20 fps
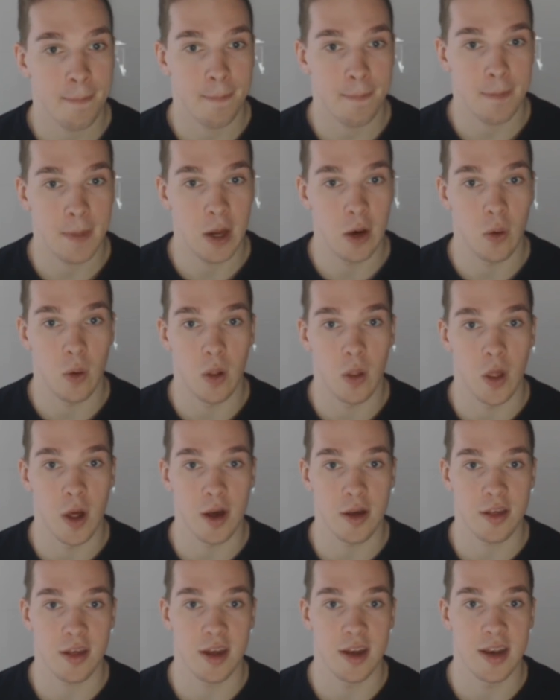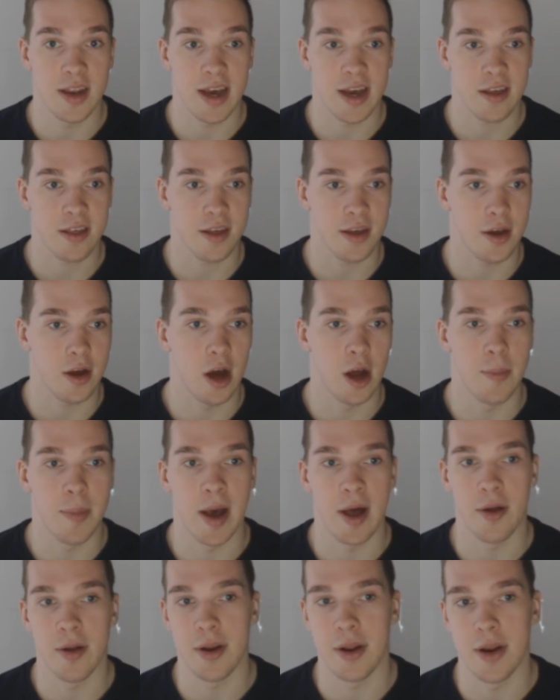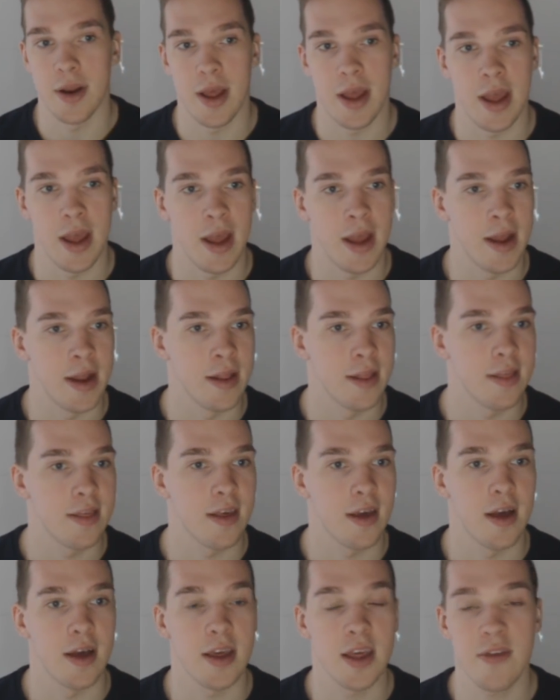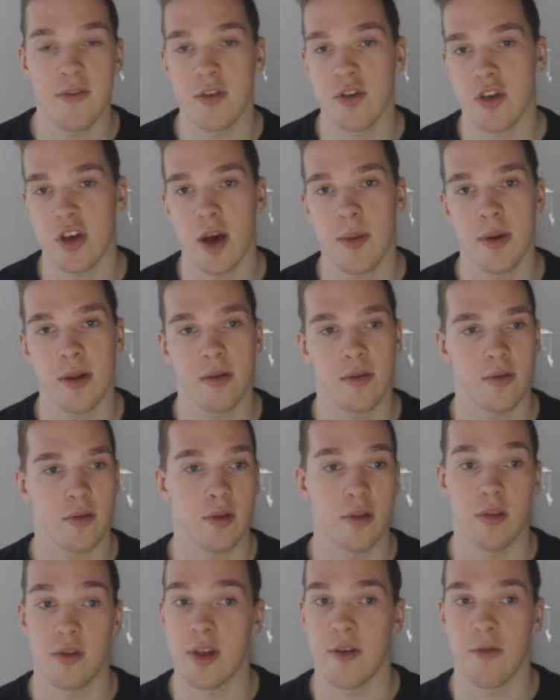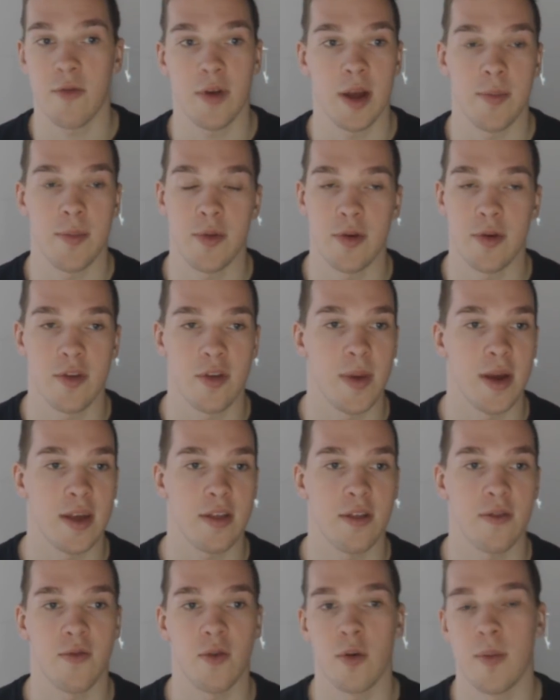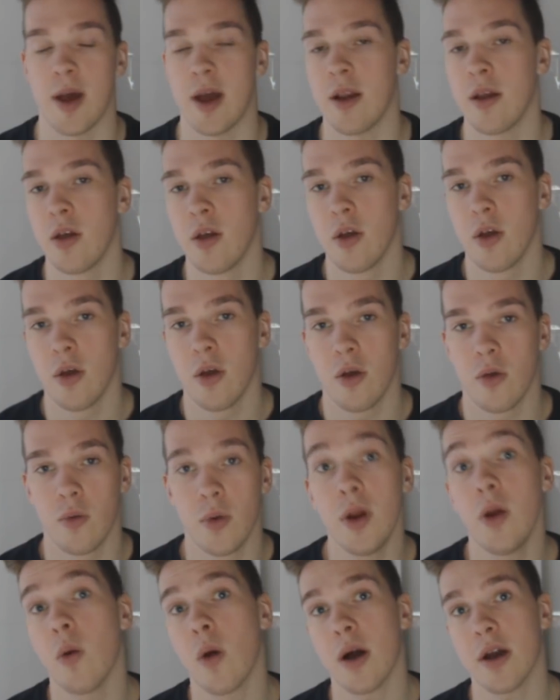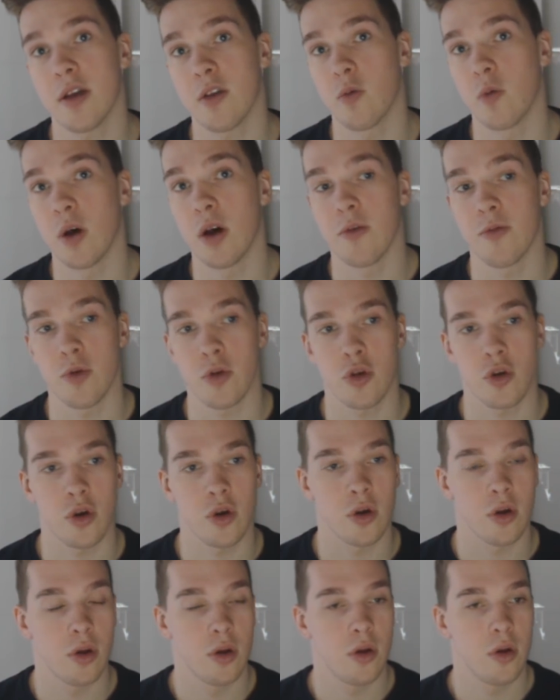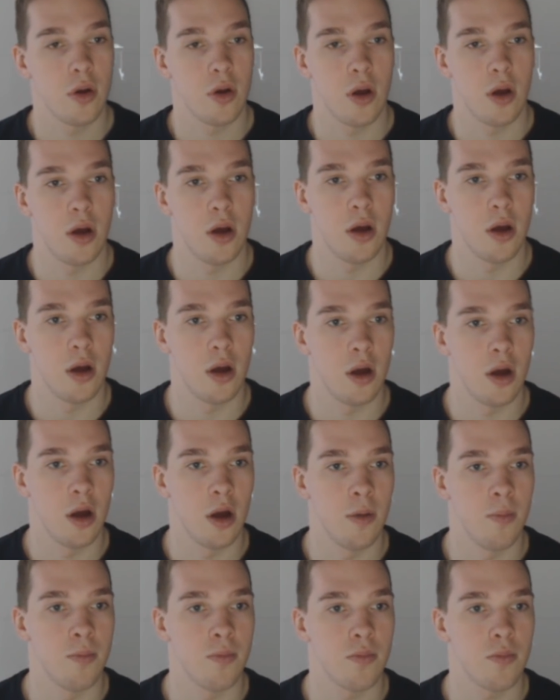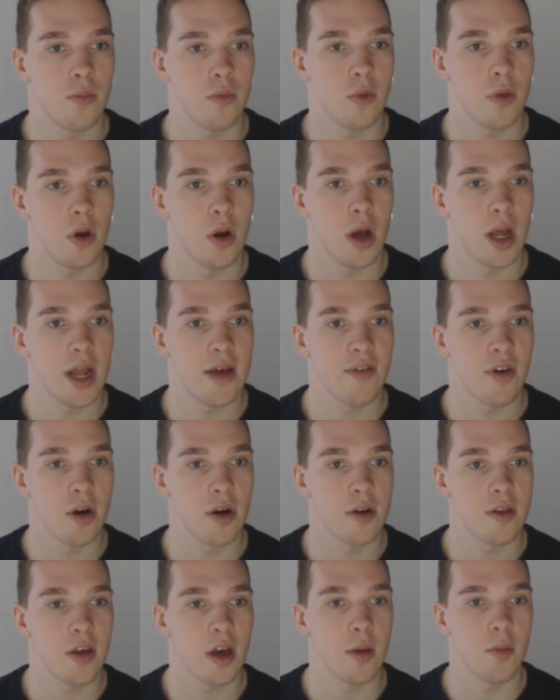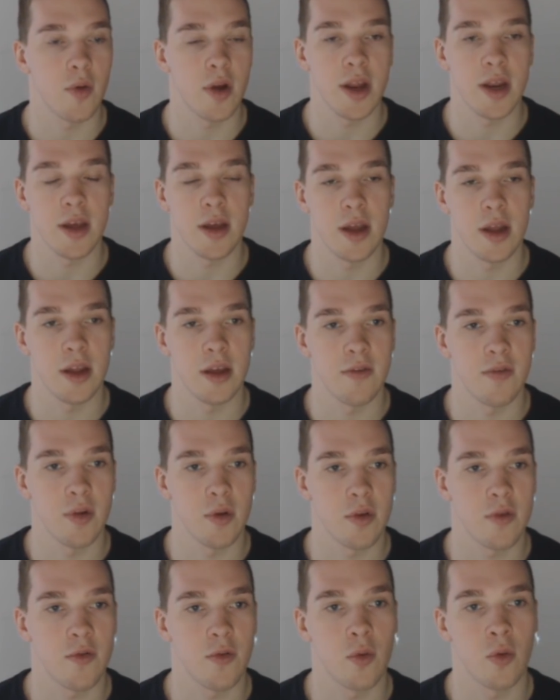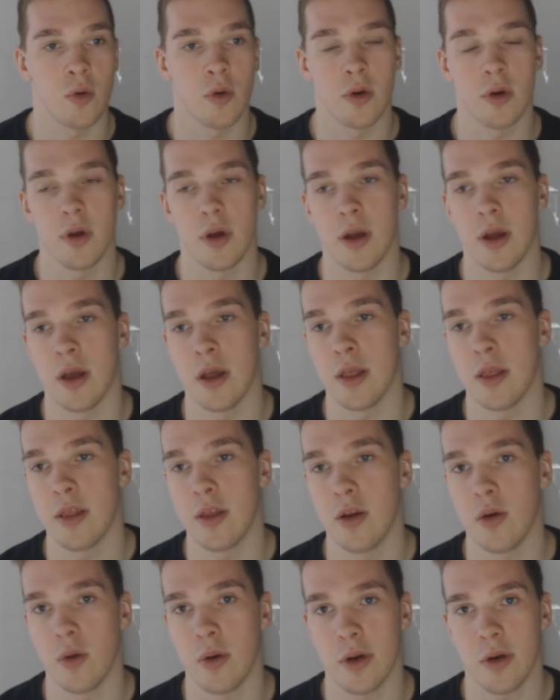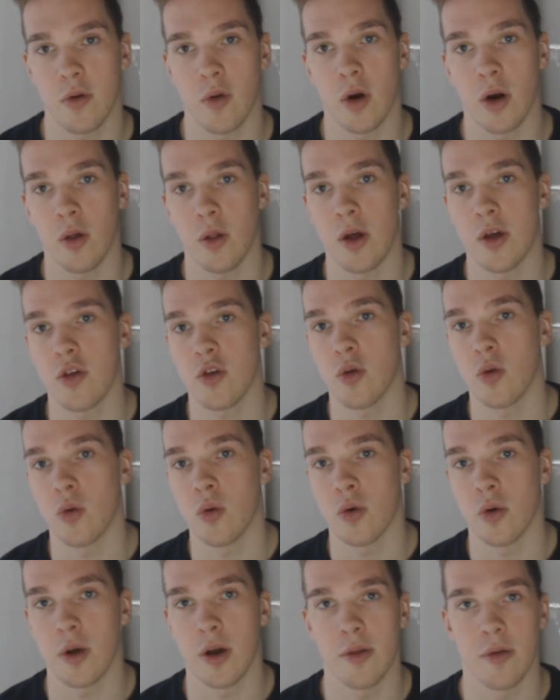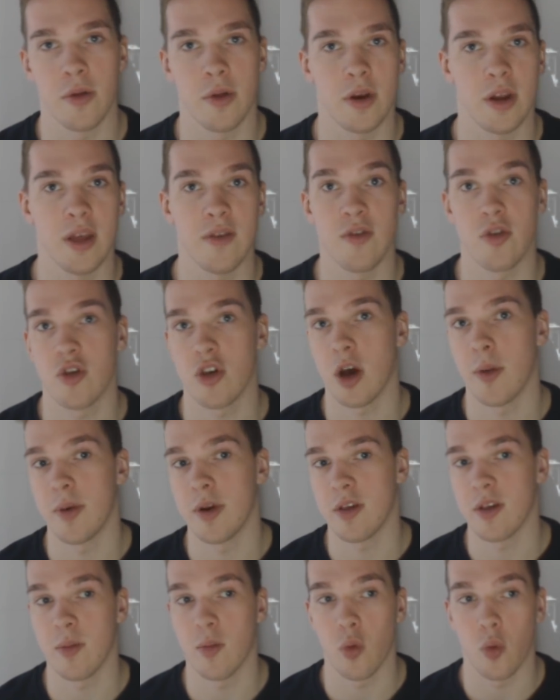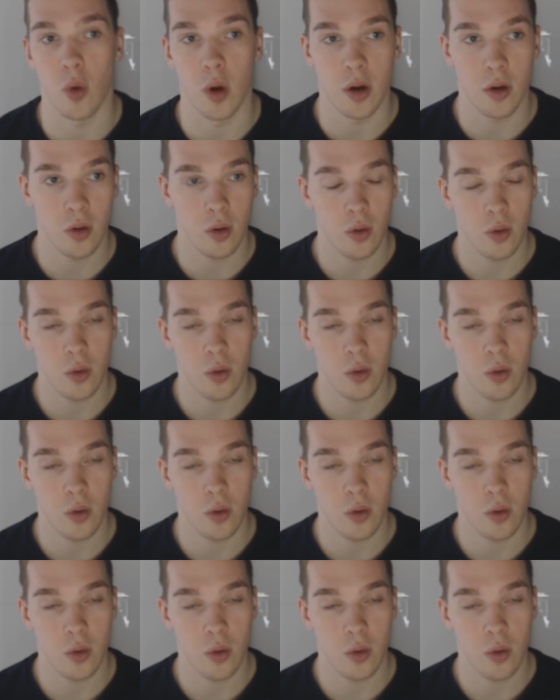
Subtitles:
Alongside decks like Odd Paladin and even Shaman, definitely up there is the best in the format. Arena Lock as well, for sure. I have a hard time reading any of those 4, and in a chronological order other than even Shaman is number 1.